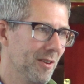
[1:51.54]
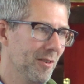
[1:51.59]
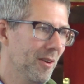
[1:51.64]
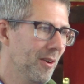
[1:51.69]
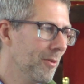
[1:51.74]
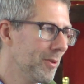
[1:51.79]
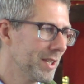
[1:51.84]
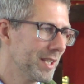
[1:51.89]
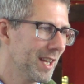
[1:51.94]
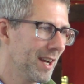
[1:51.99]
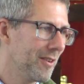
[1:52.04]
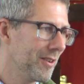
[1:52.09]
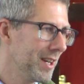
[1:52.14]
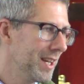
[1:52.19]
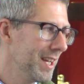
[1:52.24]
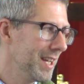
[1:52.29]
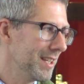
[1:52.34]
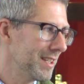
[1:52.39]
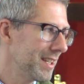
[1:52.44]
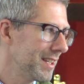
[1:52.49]
always how
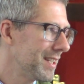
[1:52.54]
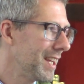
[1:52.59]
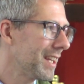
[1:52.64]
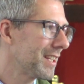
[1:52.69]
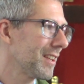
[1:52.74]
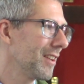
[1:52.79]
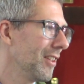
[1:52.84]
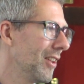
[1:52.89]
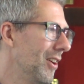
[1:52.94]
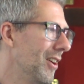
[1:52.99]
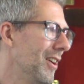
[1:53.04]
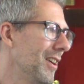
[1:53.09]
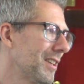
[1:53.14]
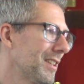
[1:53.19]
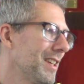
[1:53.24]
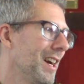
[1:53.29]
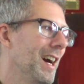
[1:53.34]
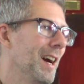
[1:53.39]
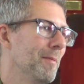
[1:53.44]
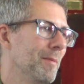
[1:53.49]
it is. It takes a long
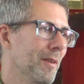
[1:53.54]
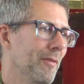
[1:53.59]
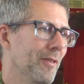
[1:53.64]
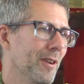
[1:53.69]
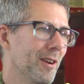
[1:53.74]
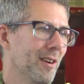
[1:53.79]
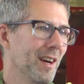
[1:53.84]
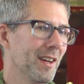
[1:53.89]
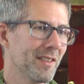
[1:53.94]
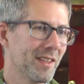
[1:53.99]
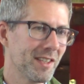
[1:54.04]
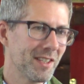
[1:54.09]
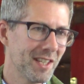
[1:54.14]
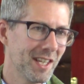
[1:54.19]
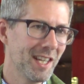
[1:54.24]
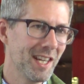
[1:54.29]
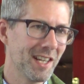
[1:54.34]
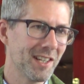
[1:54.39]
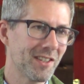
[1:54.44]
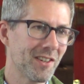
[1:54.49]
time to figure out the
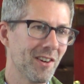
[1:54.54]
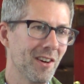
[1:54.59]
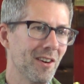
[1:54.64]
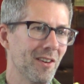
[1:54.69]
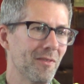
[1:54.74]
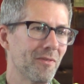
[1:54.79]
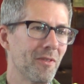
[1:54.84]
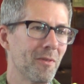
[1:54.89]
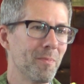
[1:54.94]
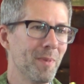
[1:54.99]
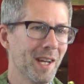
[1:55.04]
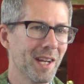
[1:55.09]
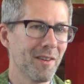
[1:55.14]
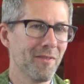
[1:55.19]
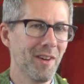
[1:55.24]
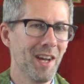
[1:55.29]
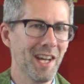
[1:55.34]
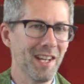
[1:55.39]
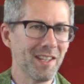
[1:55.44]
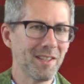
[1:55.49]
seating chart for big
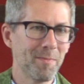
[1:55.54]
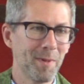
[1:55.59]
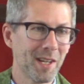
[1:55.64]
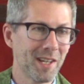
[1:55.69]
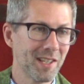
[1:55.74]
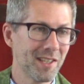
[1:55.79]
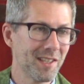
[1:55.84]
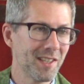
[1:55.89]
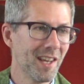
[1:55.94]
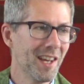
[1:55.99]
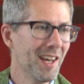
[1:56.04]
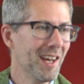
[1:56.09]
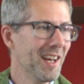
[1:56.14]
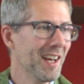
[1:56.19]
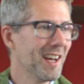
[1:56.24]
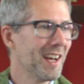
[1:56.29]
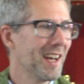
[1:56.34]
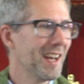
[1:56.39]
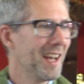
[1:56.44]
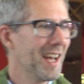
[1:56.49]
events because
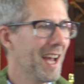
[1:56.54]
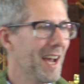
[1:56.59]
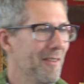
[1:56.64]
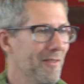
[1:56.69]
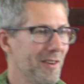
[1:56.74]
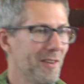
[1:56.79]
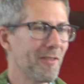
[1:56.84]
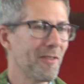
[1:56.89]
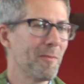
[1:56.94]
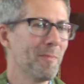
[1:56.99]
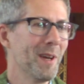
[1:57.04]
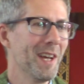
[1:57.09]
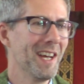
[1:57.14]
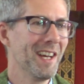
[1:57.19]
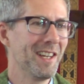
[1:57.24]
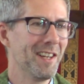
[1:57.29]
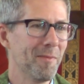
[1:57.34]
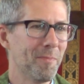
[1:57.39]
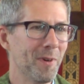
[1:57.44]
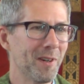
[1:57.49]
heaven
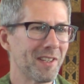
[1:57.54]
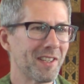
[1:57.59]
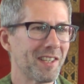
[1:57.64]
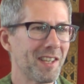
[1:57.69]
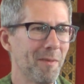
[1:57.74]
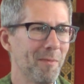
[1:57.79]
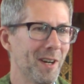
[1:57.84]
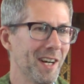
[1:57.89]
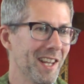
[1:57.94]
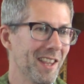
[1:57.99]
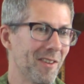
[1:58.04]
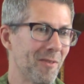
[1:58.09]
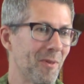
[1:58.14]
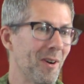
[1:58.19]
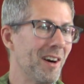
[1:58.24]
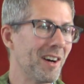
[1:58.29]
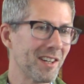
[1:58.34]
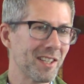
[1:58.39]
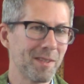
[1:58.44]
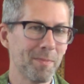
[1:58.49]
forbid put someone in the
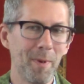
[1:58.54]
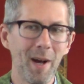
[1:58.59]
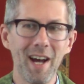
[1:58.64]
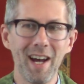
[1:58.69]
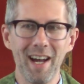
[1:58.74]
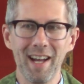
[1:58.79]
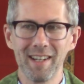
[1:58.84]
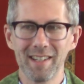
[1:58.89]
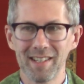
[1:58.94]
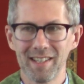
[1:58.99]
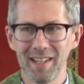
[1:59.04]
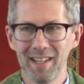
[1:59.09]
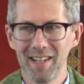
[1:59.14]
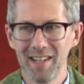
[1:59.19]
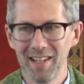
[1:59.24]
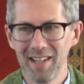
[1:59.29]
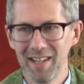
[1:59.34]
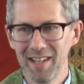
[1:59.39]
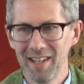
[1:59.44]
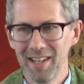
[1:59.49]
wrong spot.
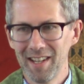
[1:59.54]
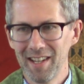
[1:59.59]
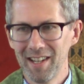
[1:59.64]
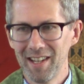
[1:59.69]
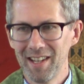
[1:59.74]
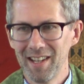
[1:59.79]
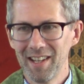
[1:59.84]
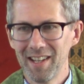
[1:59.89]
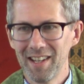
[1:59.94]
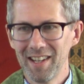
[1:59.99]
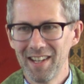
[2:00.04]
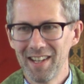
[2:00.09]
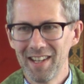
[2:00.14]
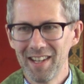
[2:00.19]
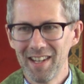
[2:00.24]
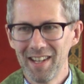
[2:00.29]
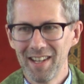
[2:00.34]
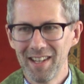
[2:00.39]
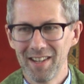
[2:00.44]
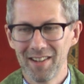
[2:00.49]

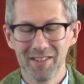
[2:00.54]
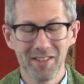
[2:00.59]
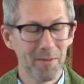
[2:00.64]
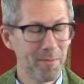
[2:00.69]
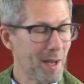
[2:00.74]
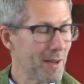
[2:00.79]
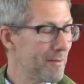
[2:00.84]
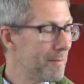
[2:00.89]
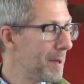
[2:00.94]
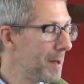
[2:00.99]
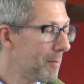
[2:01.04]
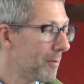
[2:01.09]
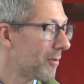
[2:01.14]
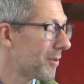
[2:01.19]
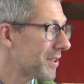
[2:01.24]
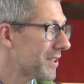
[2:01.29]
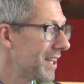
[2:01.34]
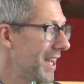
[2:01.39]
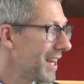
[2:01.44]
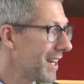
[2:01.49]
So maybe people
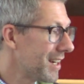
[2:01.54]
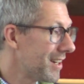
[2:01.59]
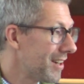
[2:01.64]
were saying